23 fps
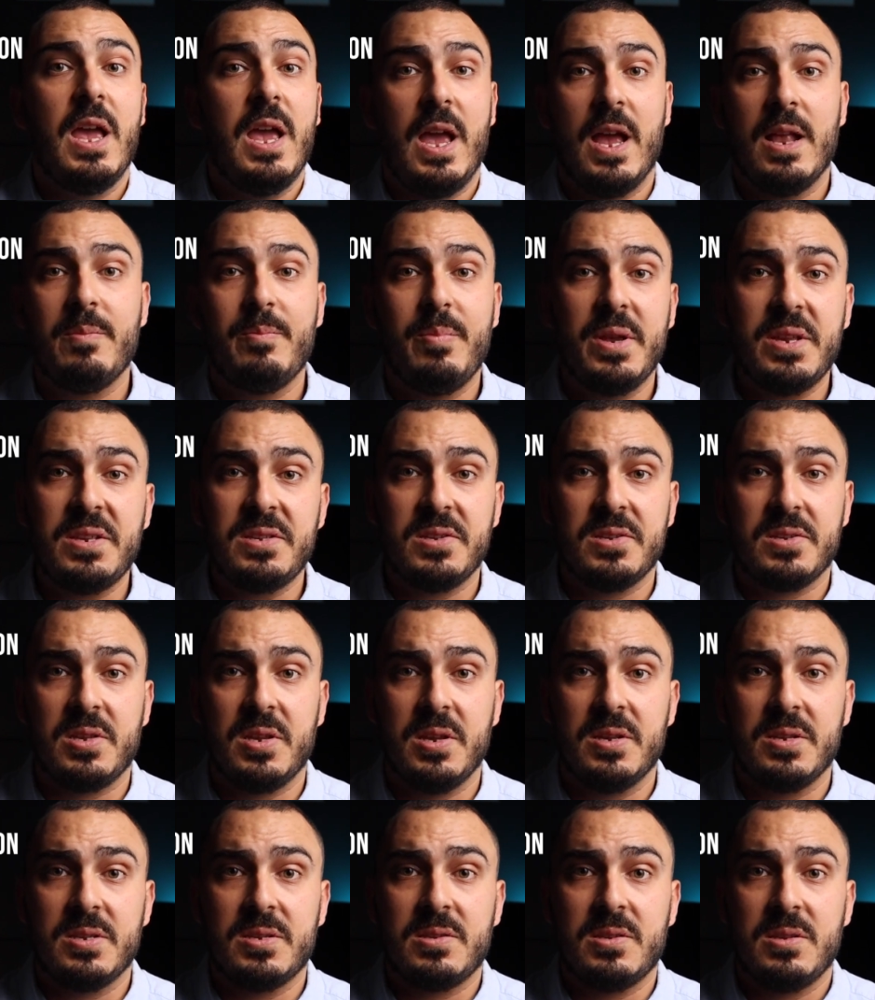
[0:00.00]
and
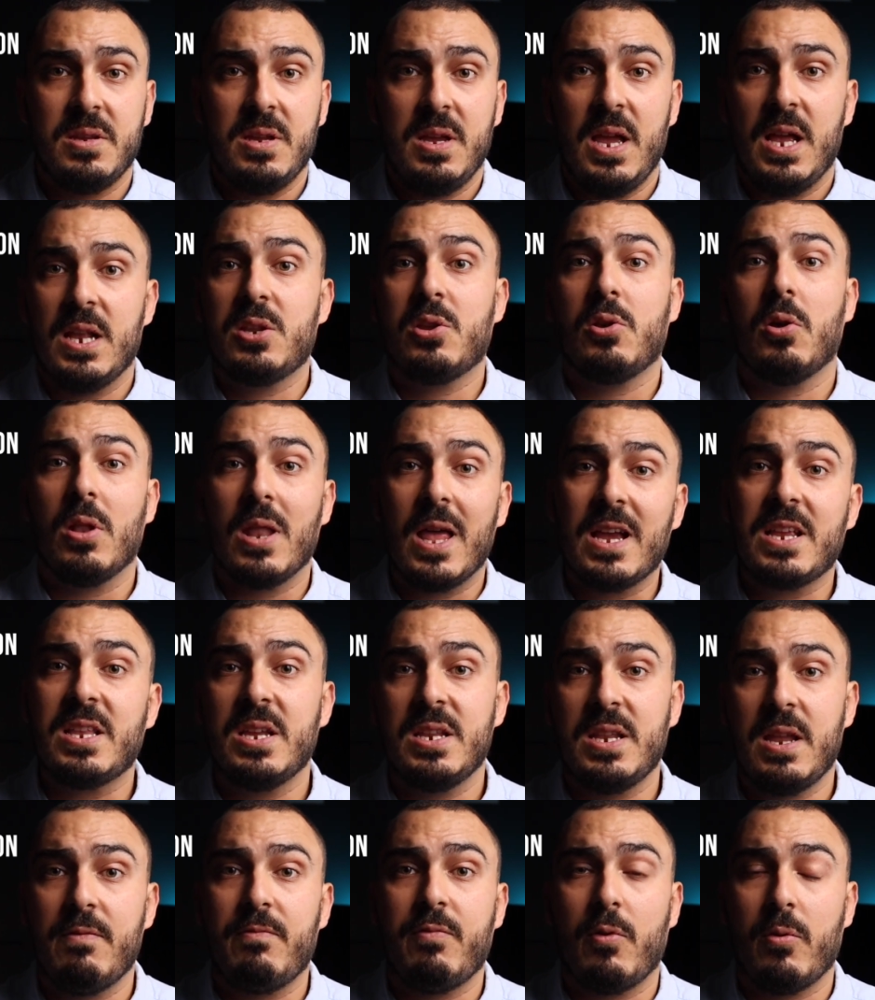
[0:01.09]
businesses and
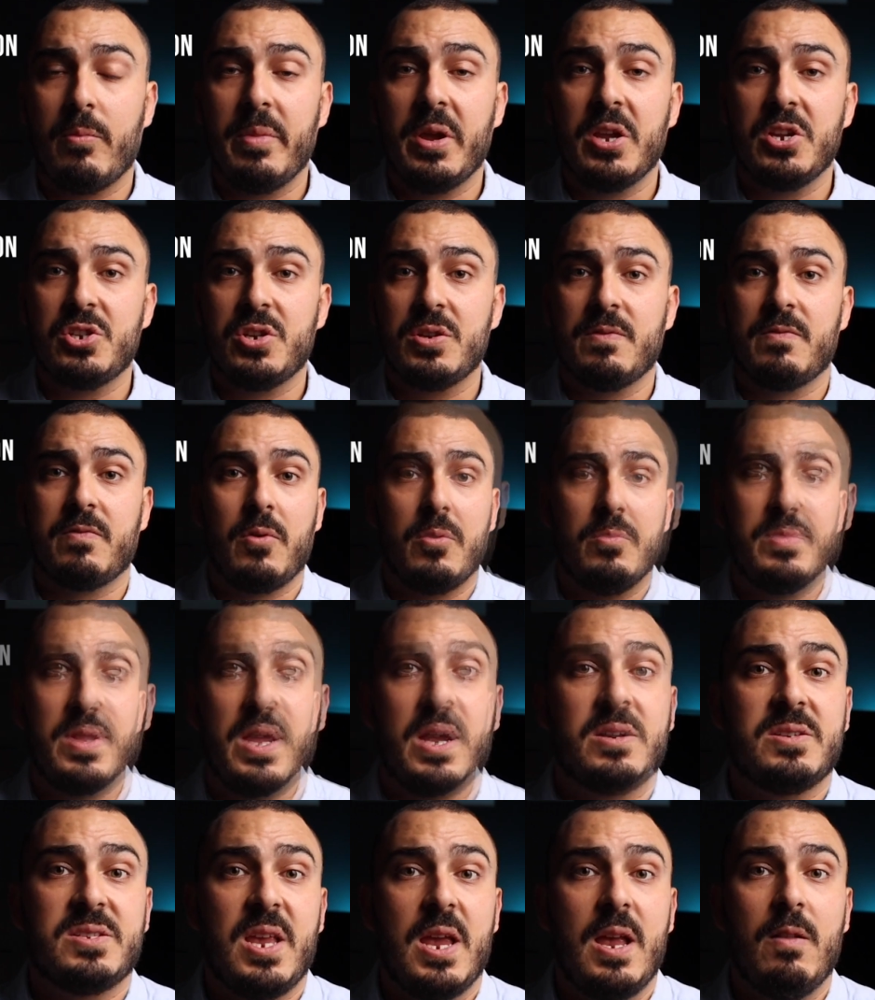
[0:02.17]
collecting information from
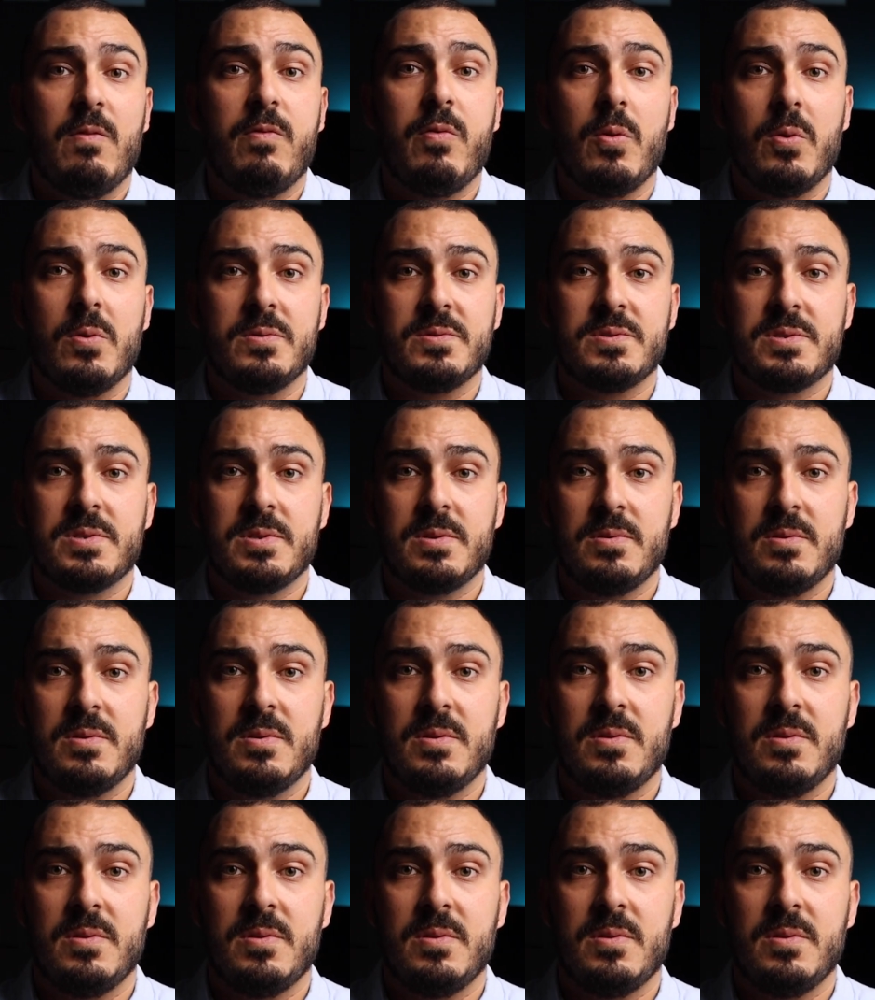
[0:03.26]
their cell phones.